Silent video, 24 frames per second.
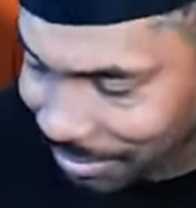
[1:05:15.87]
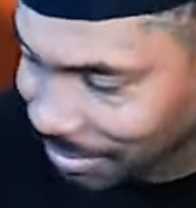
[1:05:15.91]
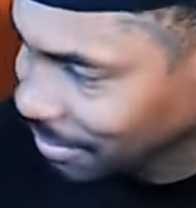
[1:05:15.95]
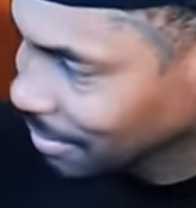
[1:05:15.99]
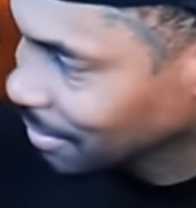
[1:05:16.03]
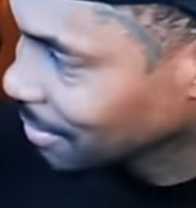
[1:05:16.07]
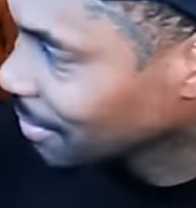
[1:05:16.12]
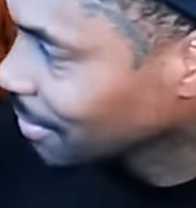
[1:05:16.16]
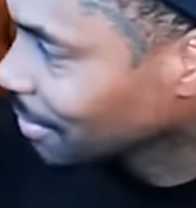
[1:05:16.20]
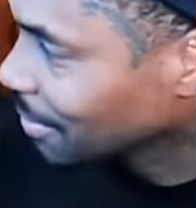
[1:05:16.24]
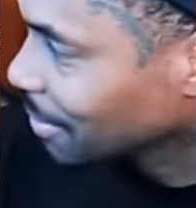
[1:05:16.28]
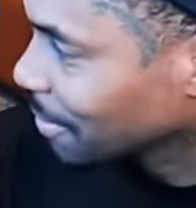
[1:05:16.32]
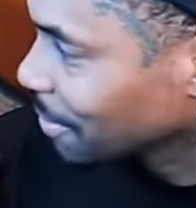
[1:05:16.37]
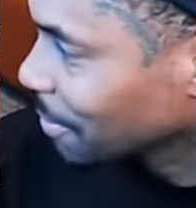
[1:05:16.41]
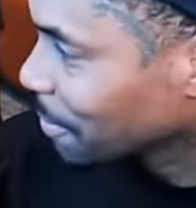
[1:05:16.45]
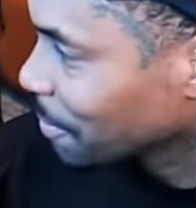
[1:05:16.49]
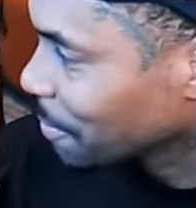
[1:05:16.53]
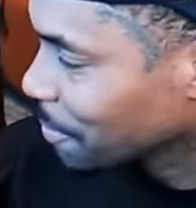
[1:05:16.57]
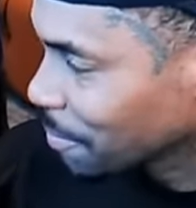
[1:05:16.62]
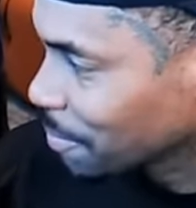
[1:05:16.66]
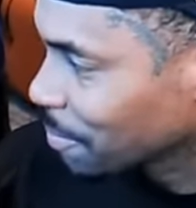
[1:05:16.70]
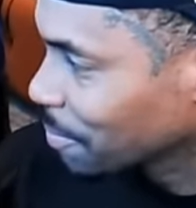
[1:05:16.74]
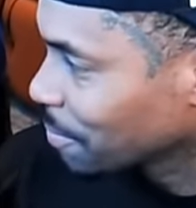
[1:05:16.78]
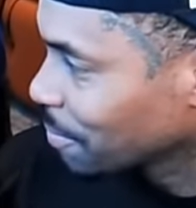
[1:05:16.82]
a
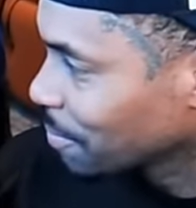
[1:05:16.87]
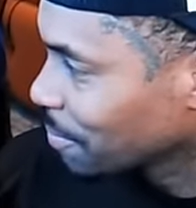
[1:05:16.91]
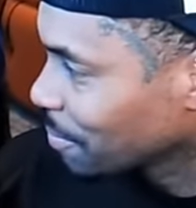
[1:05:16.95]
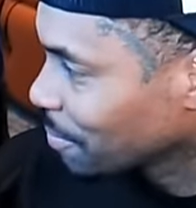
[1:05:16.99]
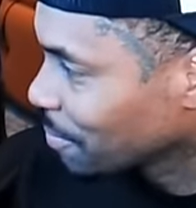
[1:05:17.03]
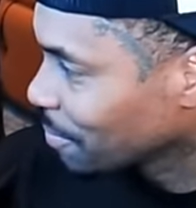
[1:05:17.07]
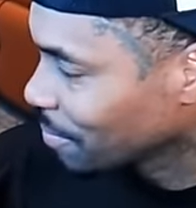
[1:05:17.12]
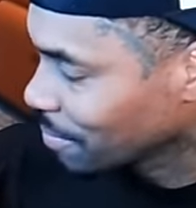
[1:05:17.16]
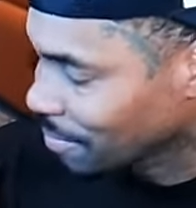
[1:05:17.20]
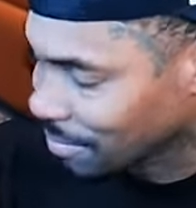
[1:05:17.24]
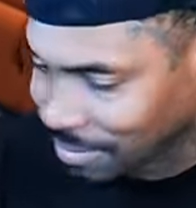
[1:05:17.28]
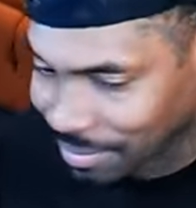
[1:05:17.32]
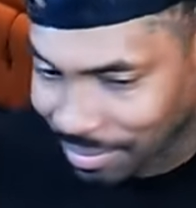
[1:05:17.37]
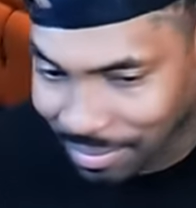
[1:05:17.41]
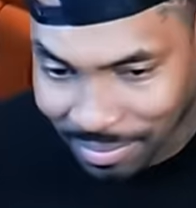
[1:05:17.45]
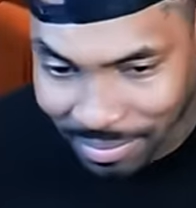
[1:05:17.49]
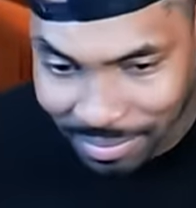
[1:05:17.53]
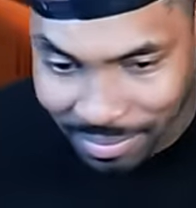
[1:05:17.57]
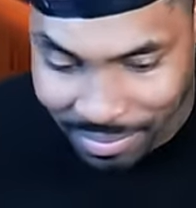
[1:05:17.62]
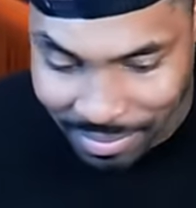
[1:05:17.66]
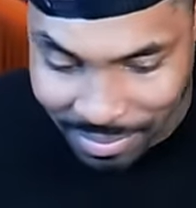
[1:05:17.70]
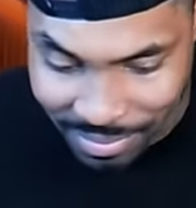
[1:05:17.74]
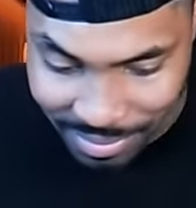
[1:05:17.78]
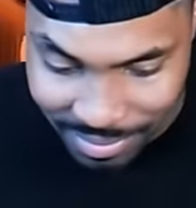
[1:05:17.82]
notorious gangbanger.
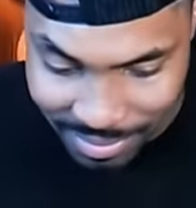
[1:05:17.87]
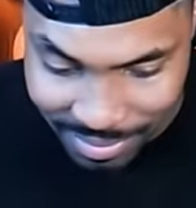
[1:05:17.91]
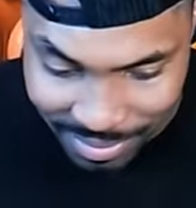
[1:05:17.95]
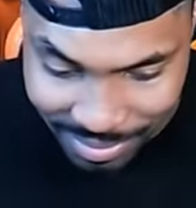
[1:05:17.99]
Right.